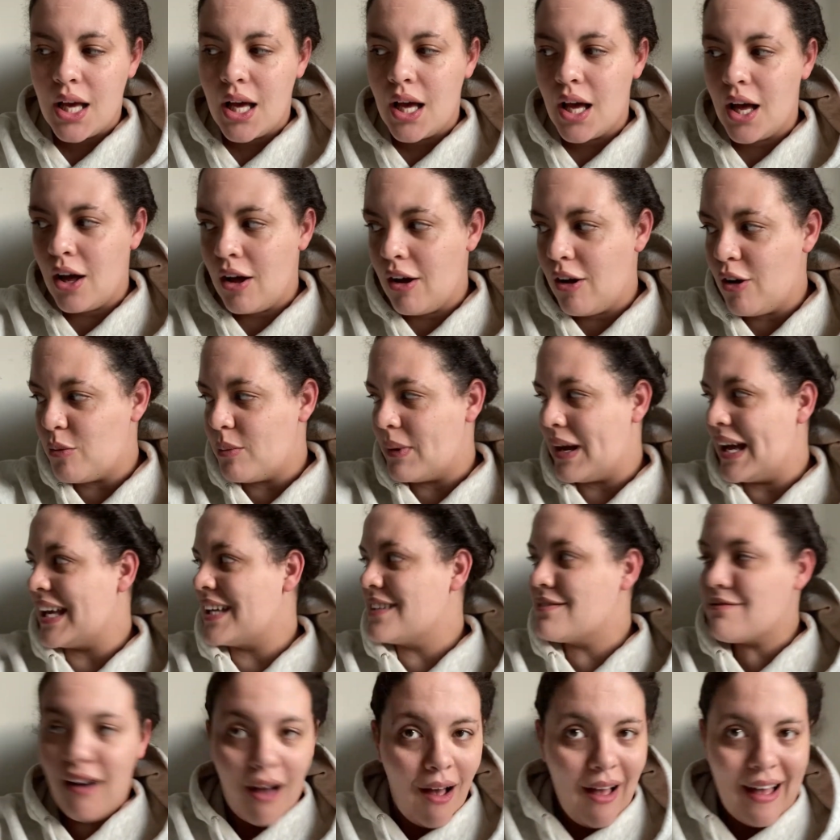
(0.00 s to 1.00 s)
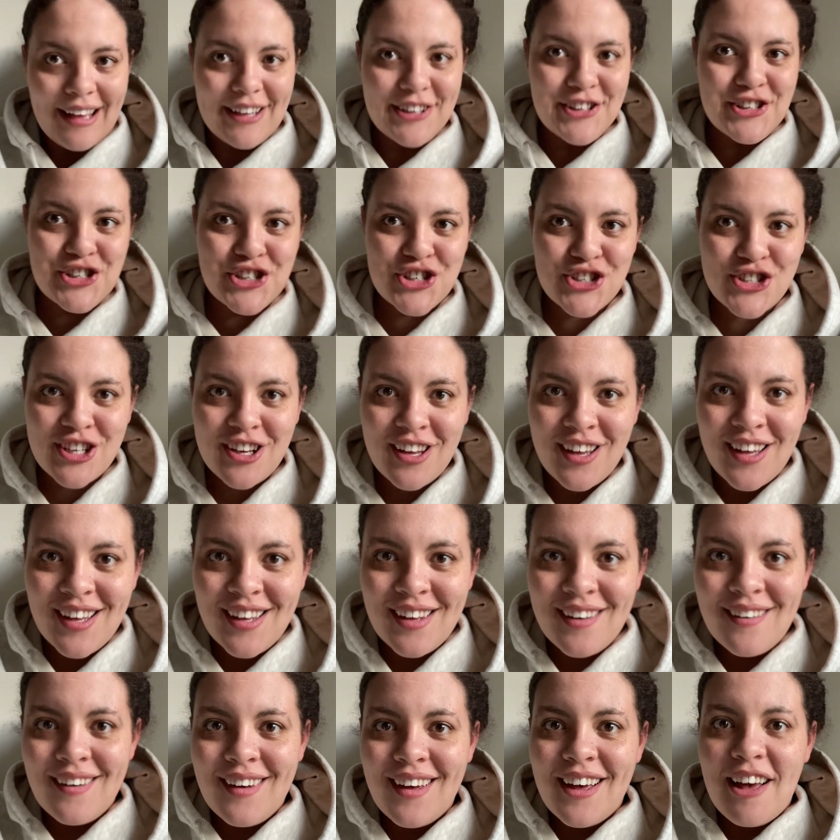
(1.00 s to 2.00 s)
Oh my gosh.
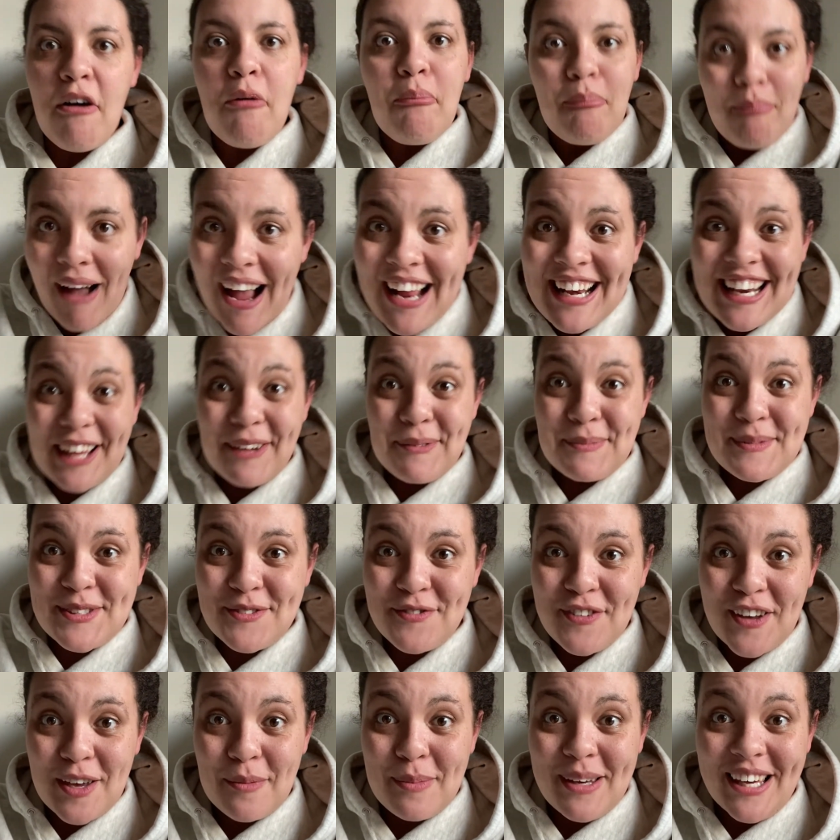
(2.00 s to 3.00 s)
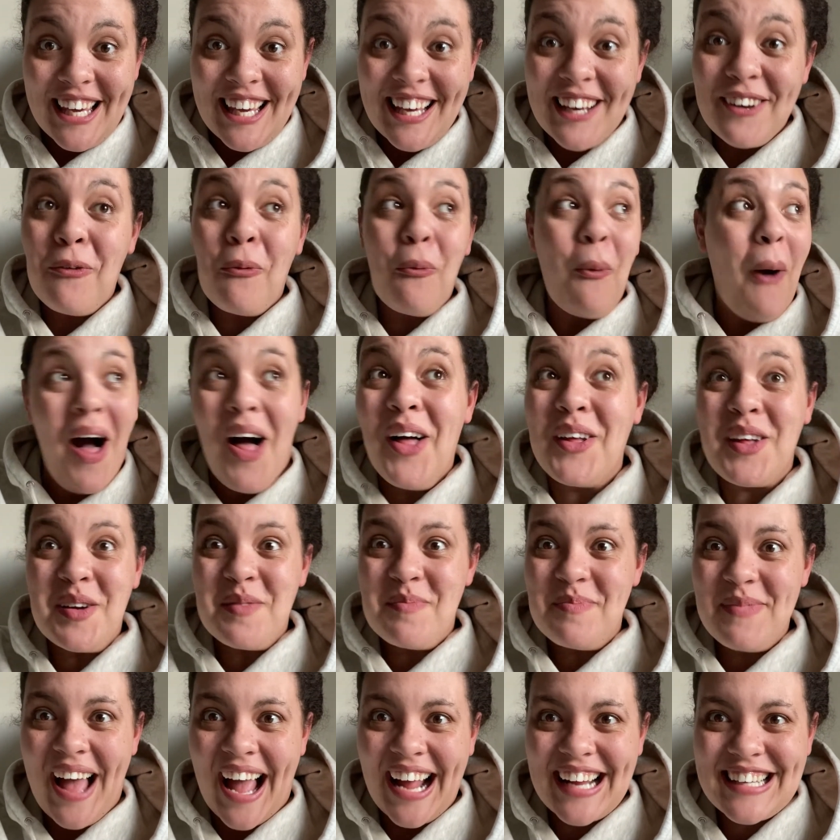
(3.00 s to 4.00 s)
My name's Phoebe.
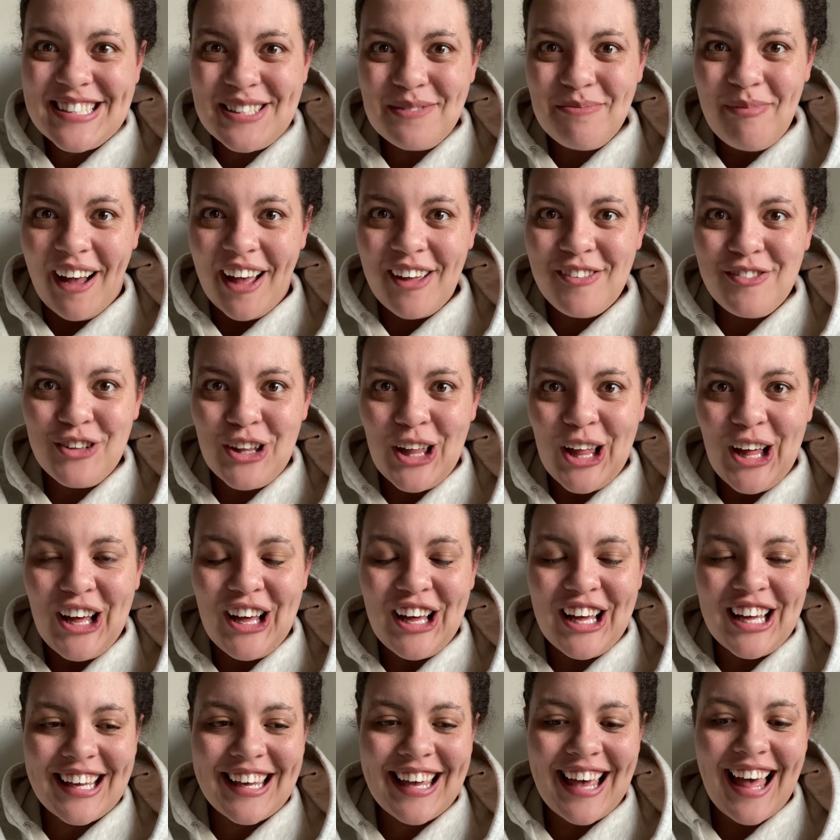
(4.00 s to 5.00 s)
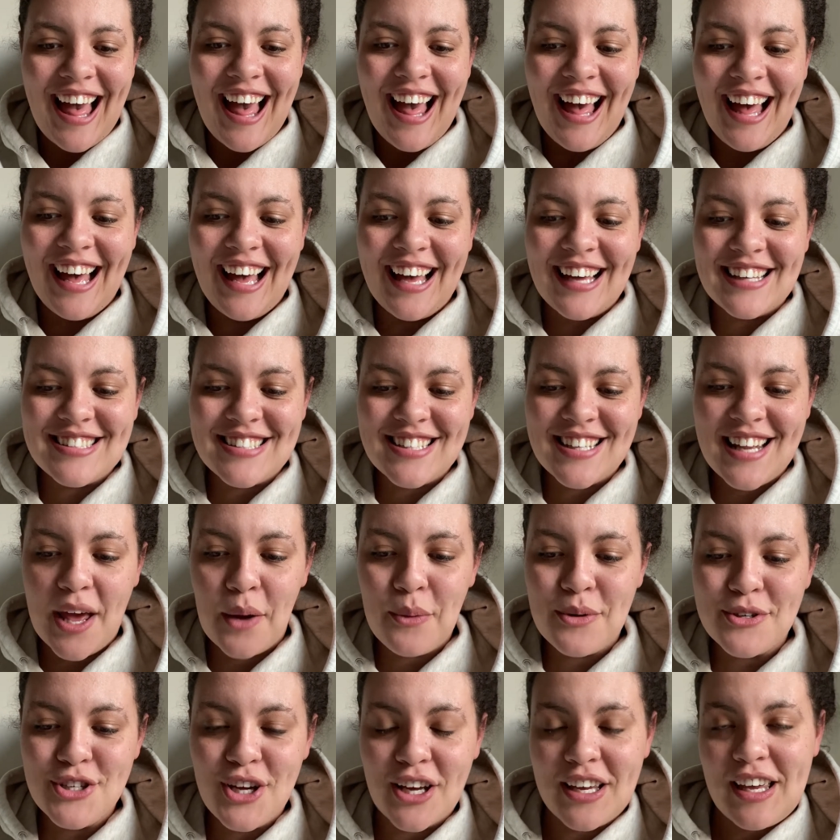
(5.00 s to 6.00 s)
Welcome back to my vlog. Today
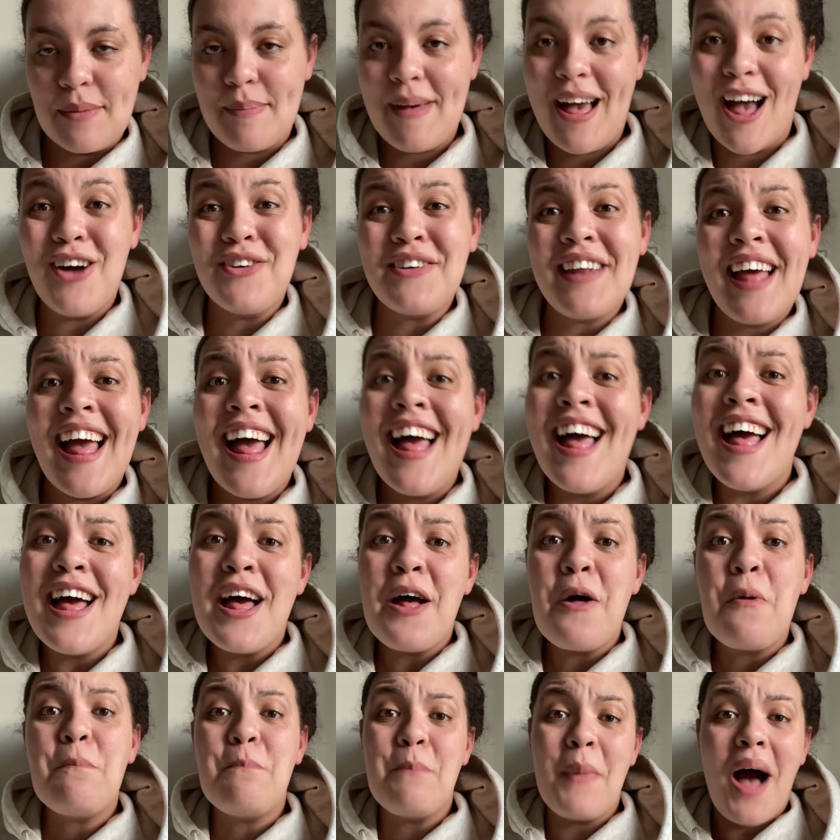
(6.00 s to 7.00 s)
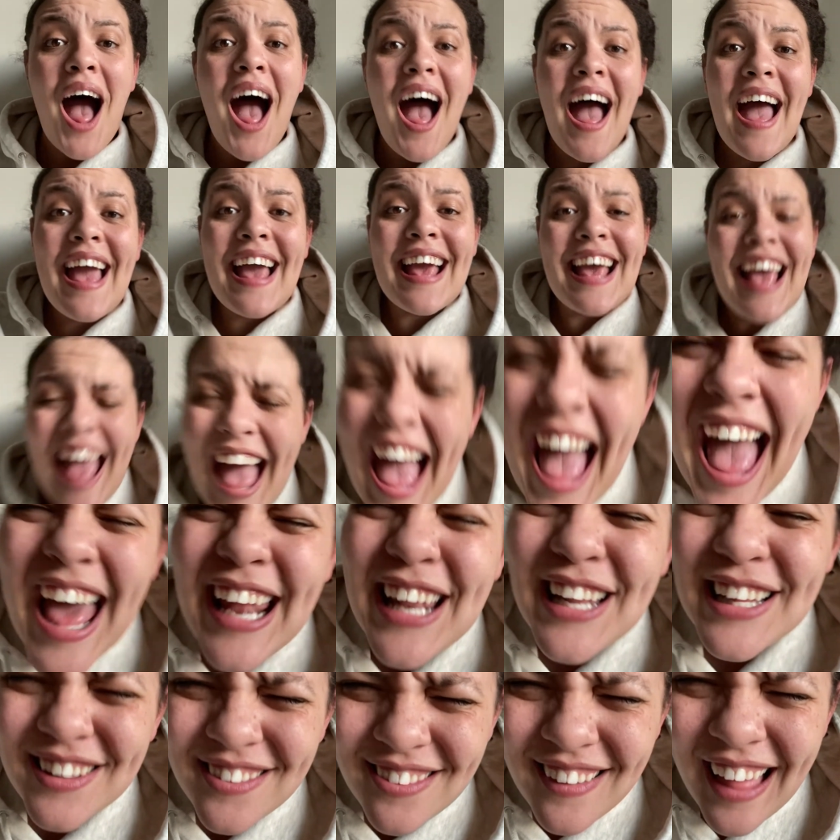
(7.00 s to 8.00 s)
we're talking about my
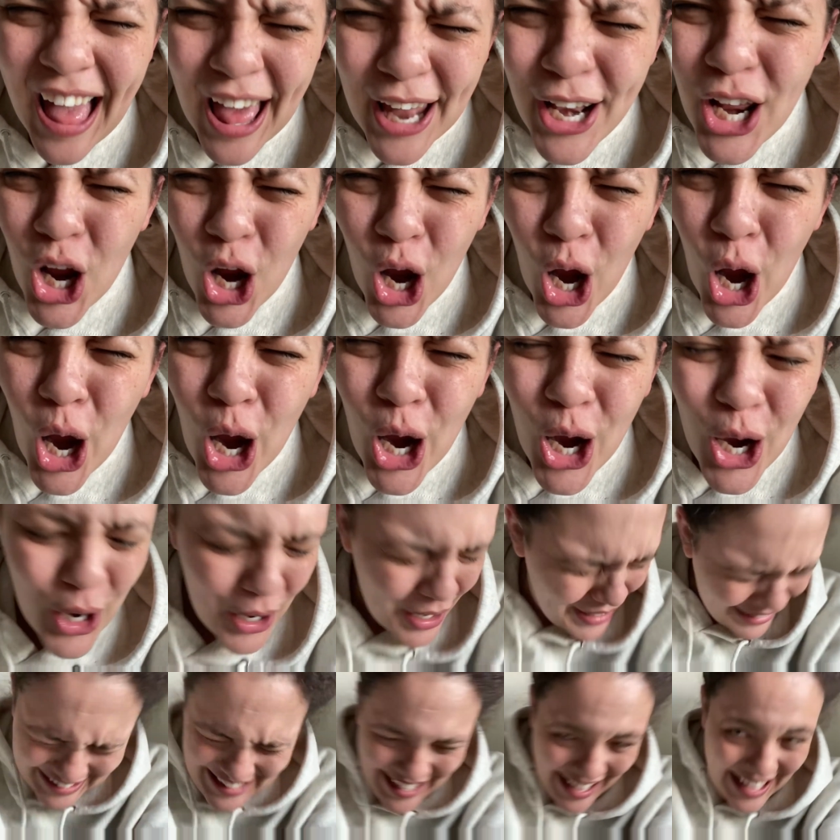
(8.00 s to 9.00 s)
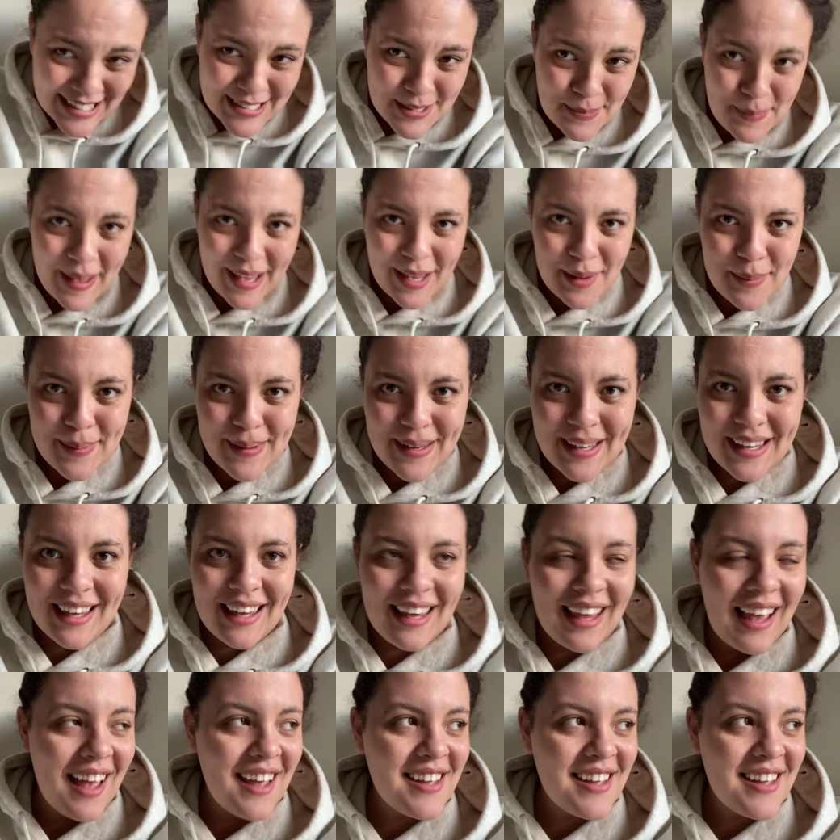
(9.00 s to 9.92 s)
edit letter. Yes, baby.